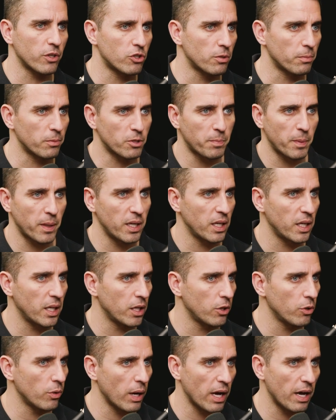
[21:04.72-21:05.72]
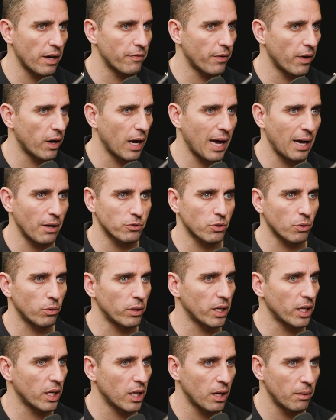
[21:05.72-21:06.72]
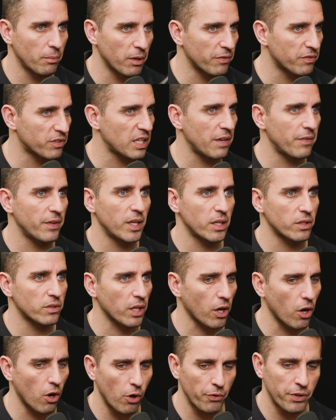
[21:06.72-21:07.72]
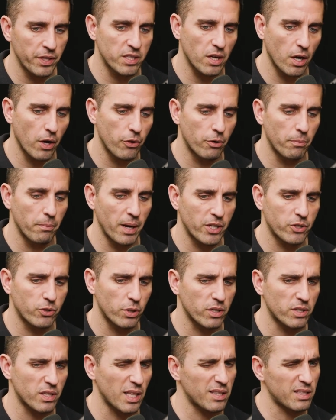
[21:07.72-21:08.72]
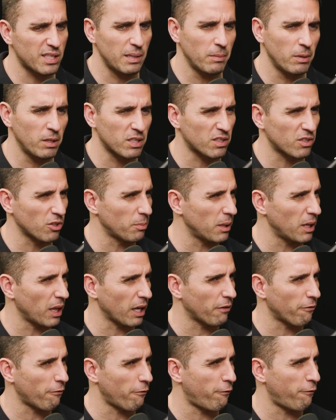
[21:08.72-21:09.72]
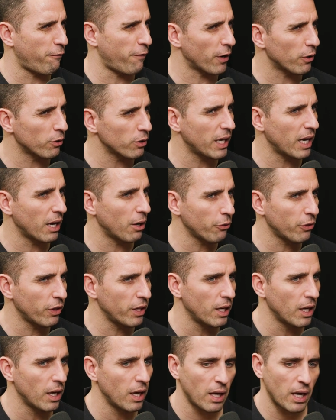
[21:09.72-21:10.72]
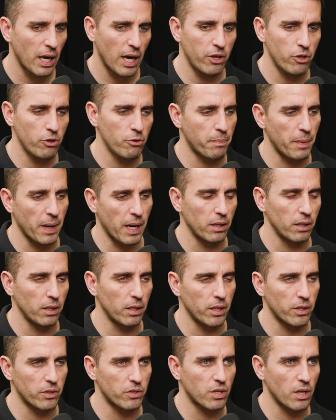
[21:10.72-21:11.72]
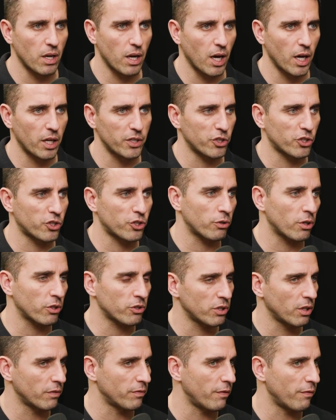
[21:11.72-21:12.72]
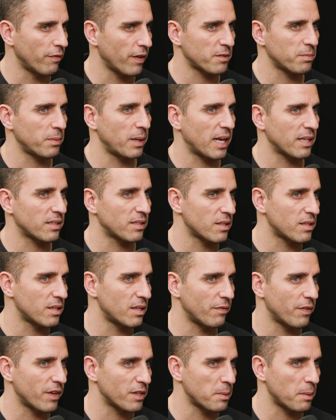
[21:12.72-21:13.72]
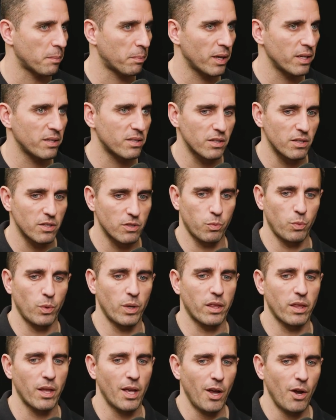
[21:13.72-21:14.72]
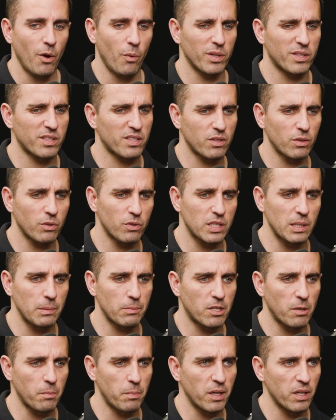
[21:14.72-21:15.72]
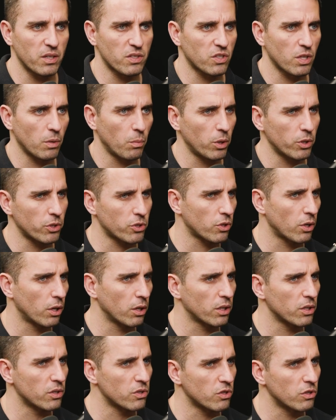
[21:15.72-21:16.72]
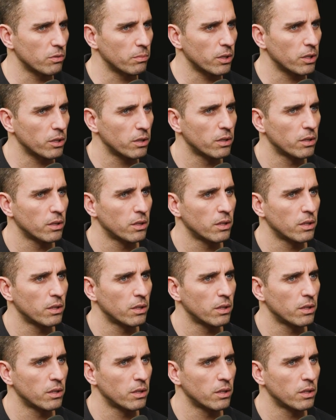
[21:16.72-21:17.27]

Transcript: consumer spending, you have uh, household income, you have savings, like all these other metrics that seem to still be like fairly healthy. How do you balance uh, destruction of investment assets and investment prices with what still seems to be a somewhat strong consumer?